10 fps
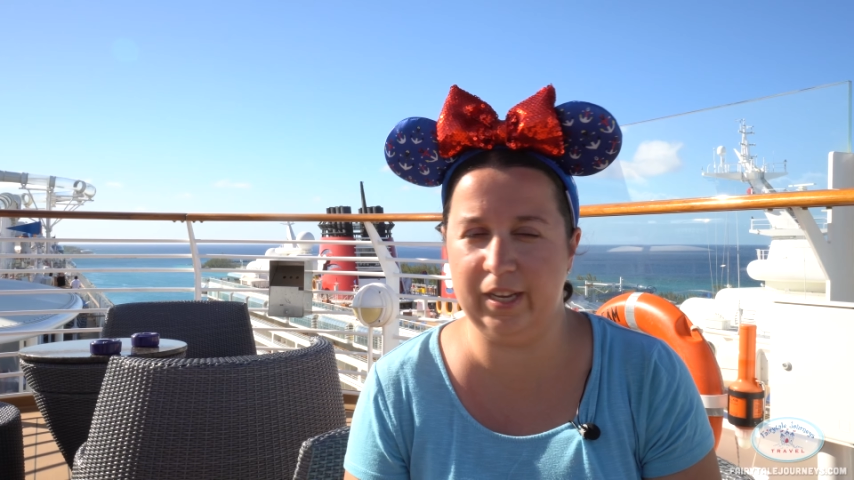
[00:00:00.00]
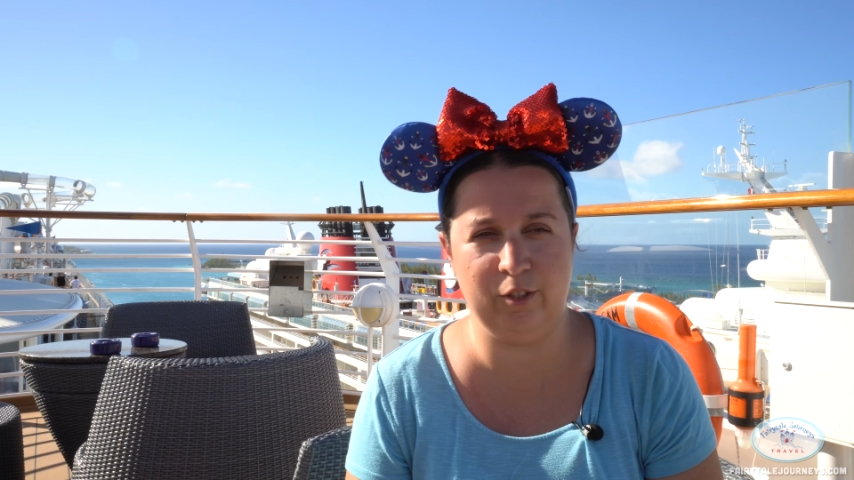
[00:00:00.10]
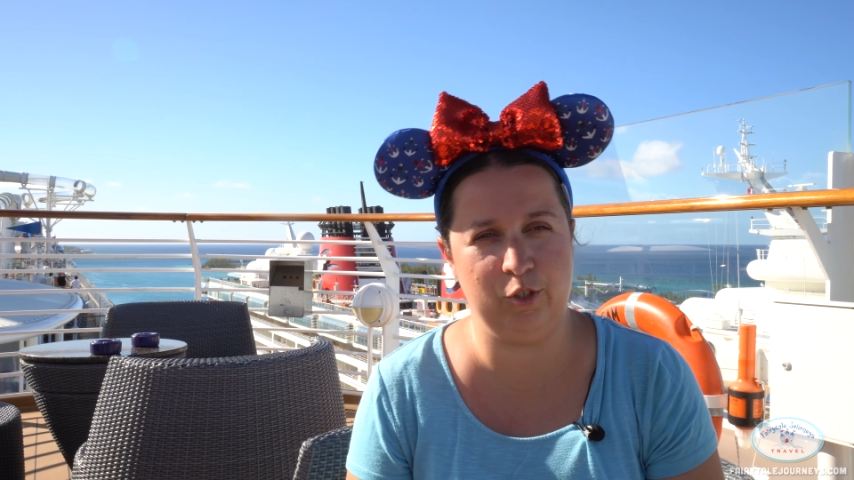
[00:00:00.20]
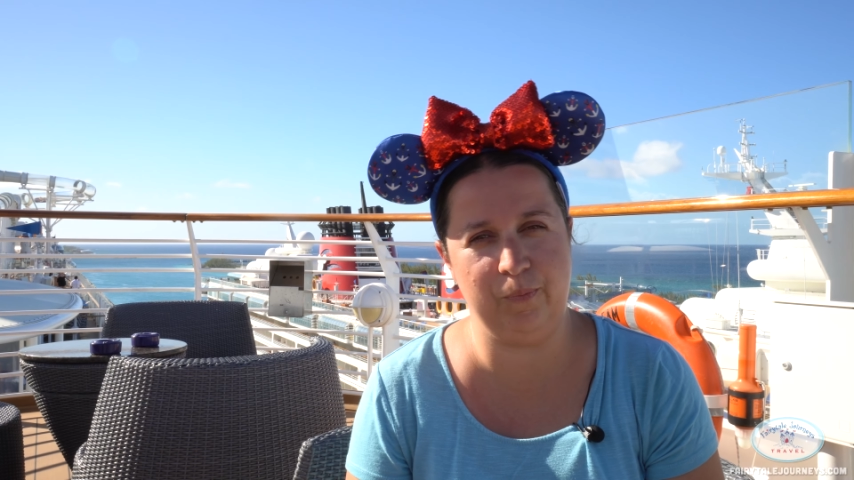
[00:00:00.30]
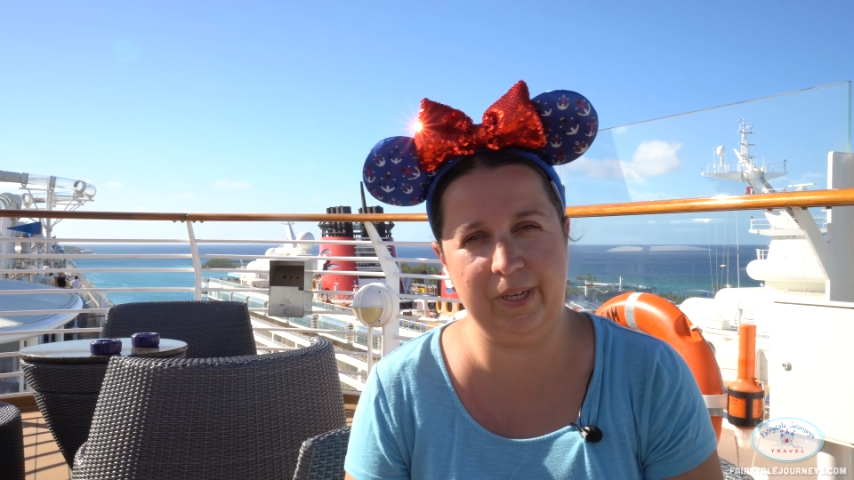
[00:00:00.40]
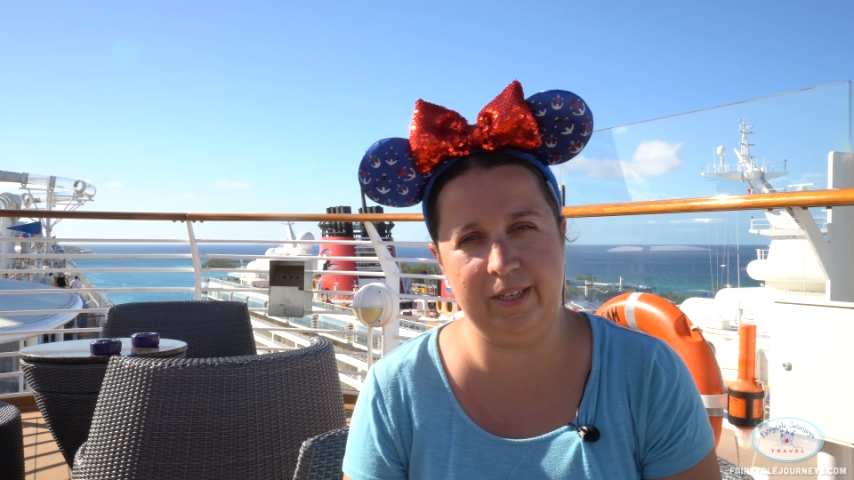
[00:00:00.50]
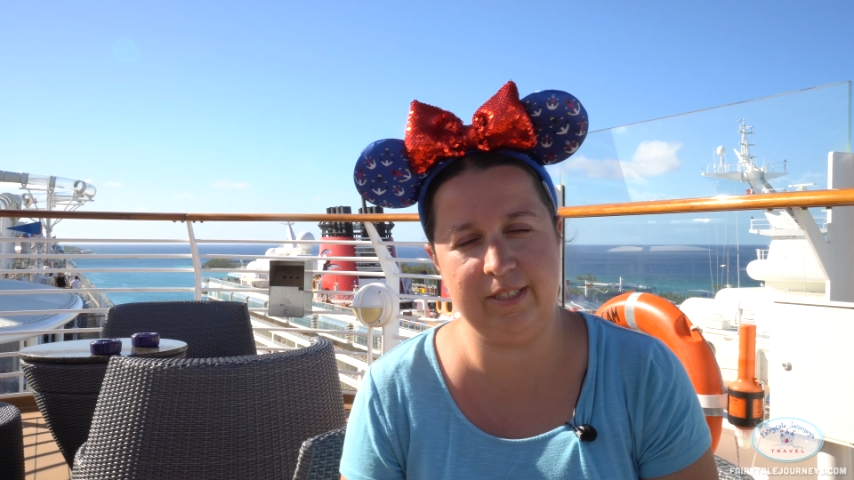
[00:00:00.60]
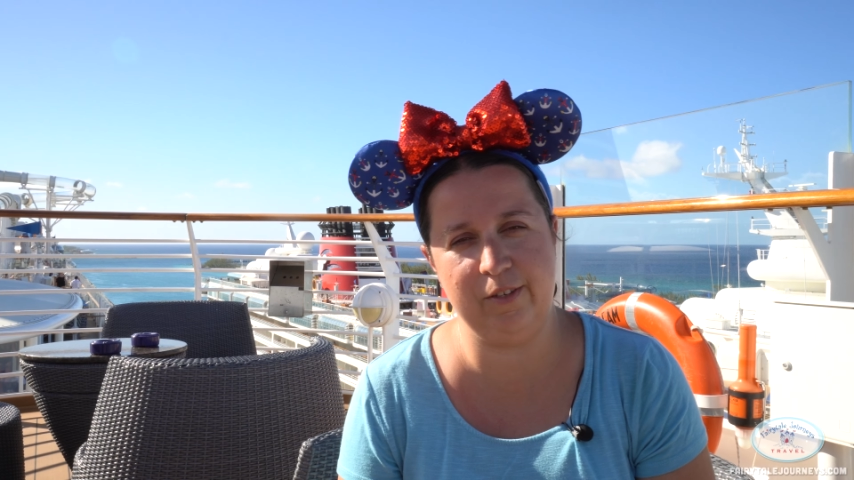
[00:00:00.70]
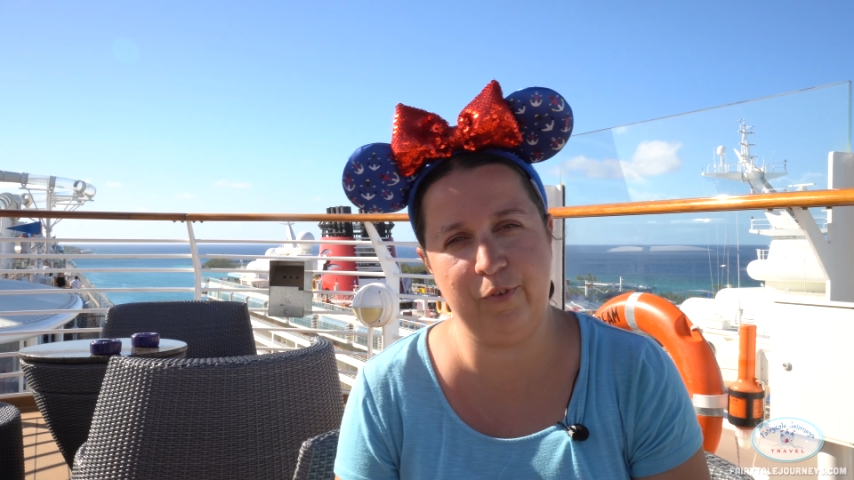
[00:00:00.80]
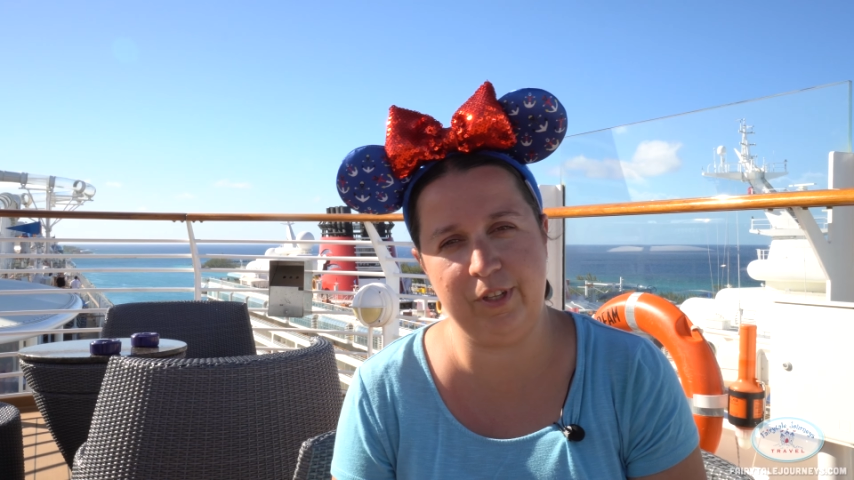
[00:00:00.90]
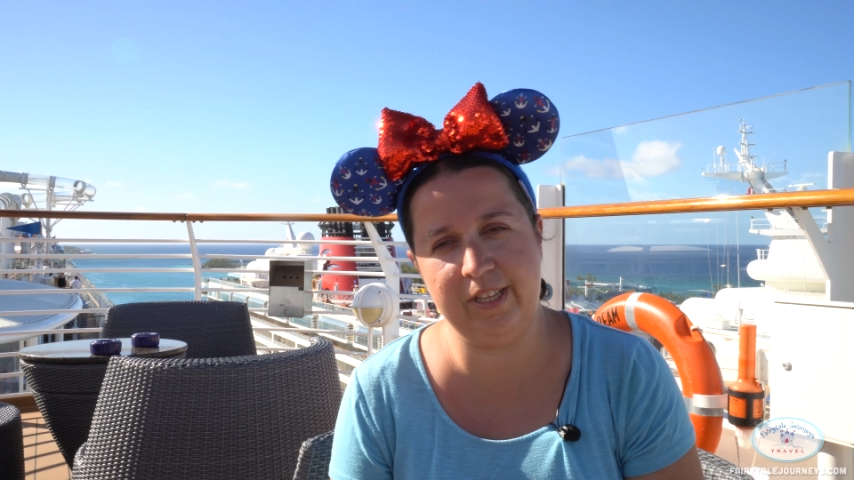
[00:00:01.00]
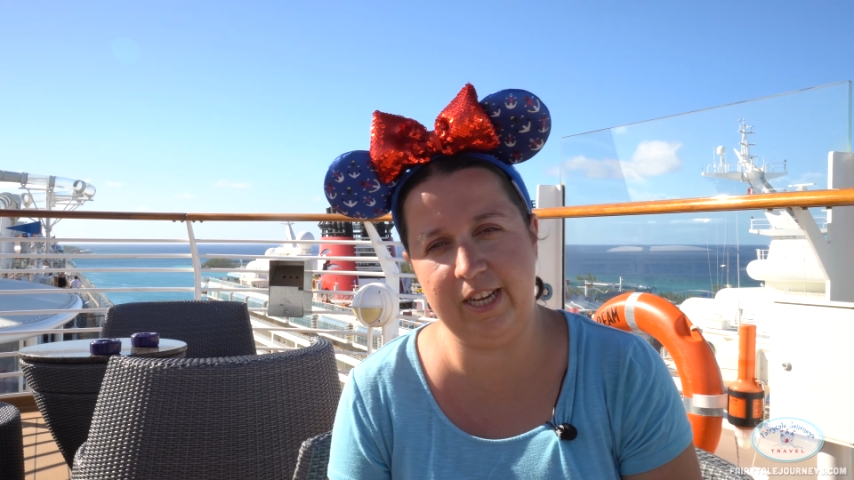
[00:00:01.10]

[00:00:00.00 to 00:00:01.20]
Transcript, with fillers: get to meet different